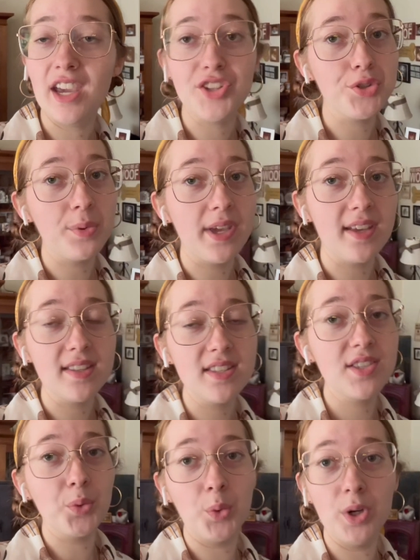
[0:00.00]
at Joann's
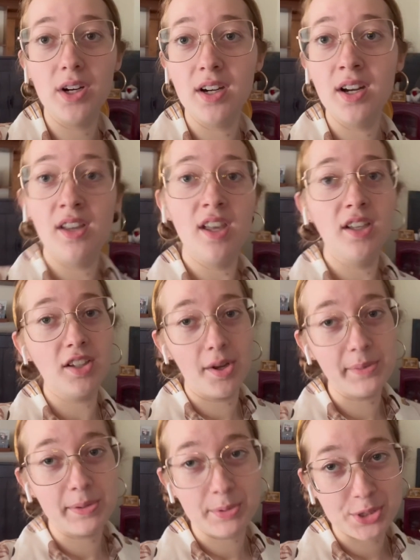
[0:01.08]
or
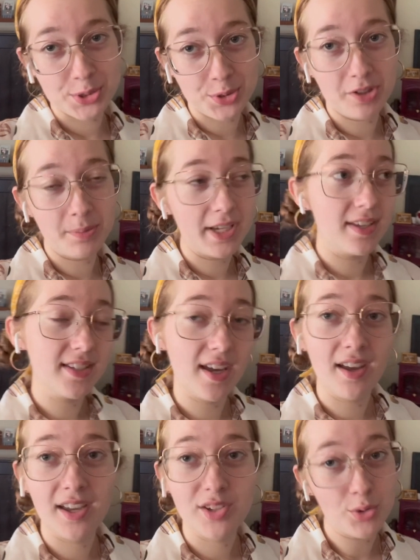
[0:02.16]
comic book store because
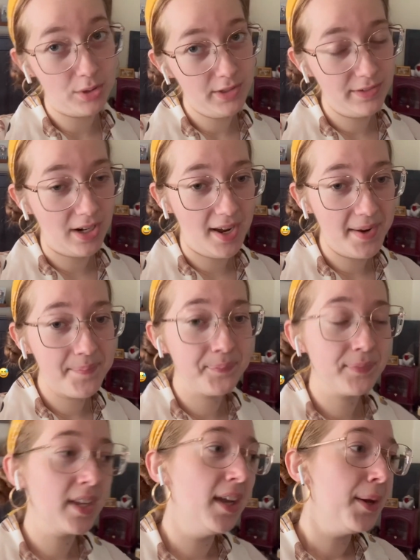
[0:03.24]
I totally forgot.
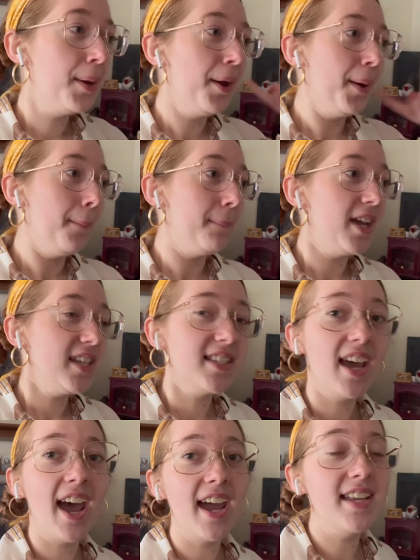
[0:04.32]
But
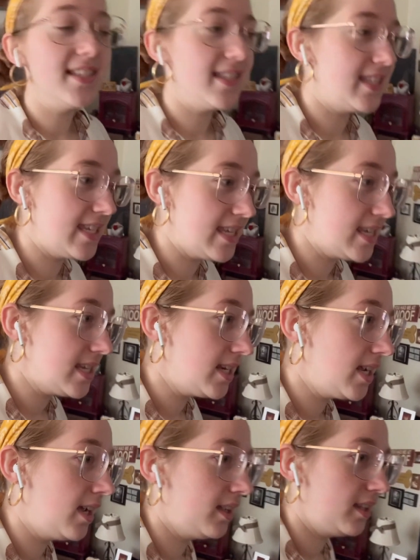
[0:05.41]
I did
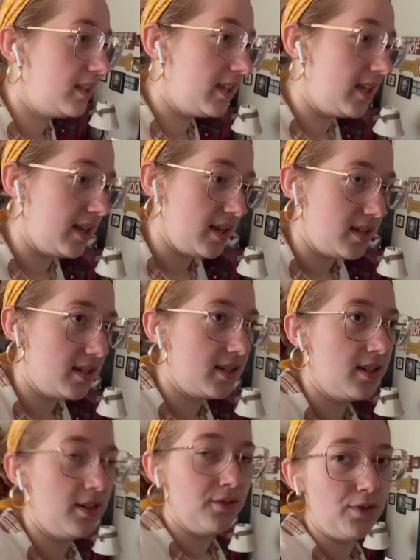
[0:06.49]
get
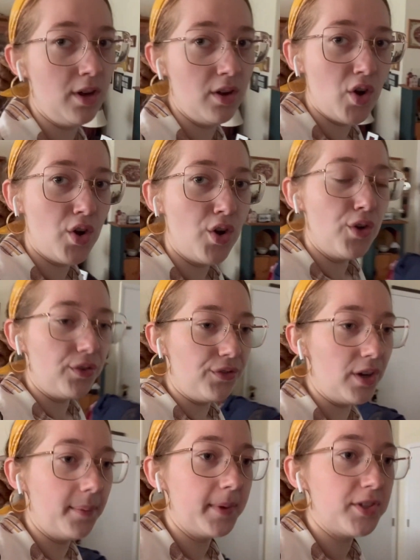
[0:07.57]

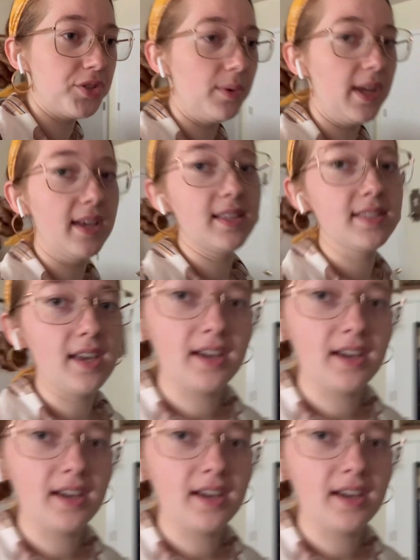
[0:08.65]
from Joann's, I